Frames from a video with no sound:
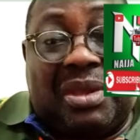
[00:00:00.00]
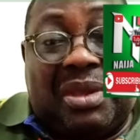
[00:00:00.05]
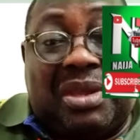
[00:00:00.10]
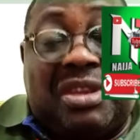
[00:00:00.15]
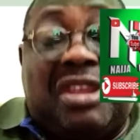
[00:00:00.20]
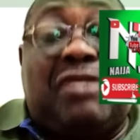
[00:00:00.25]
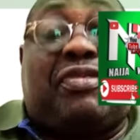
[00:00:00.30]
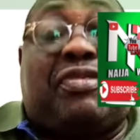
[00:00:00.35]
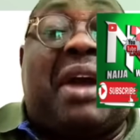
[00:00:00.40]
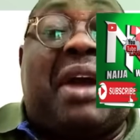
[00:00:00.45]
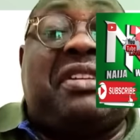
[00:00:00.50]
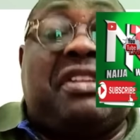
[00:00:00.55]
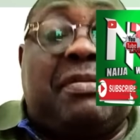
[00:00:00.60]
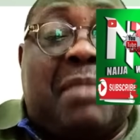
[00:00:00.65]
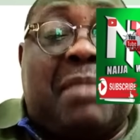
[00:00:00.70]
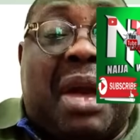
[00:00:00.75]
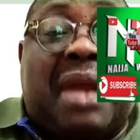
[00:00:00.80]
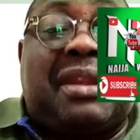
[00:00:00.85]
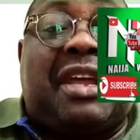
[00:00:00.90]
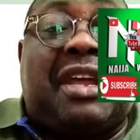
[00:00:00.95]
The fact the
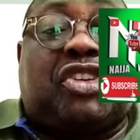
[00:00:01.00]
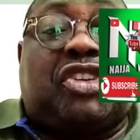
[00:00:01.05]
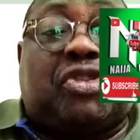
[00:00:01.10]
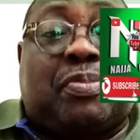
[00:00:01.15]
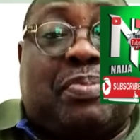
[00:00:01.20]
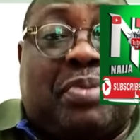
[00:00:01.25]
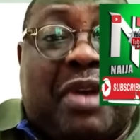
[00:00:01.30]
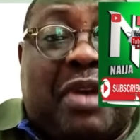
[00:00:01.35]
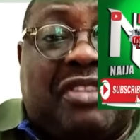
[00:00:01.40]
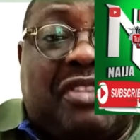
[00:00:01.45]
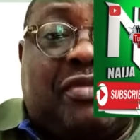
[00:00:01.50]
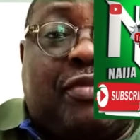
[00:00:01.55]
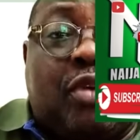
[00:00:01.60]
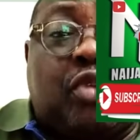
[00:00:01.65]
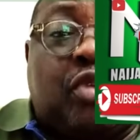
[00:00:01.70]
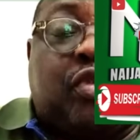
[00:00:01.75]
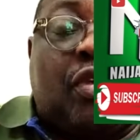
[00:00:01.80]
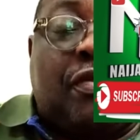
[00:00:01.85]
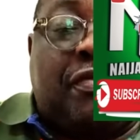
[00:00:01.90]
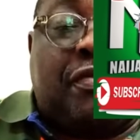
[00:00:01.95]
man expressed
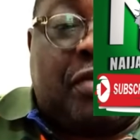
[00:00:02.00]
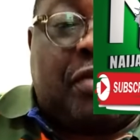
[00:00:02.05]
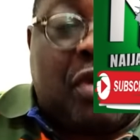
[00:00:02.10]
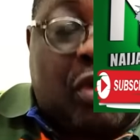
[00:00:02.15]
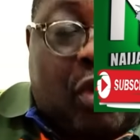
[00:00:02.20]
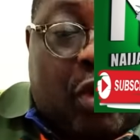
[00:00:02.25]
vote of